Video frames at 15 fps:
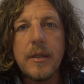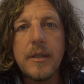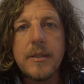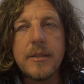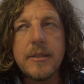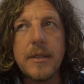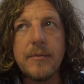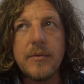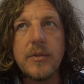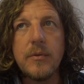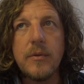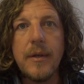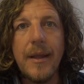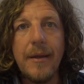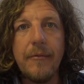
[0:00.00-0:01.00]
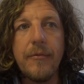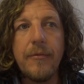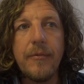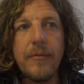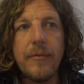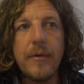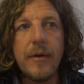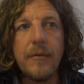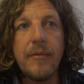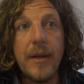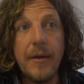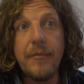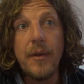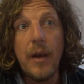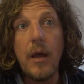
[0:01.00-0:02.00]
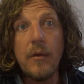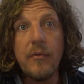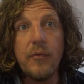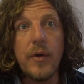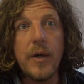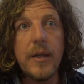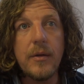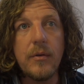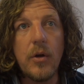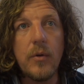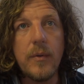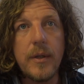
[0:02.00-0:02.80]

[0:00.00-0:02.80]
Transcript: seemed to have lived life really, you know.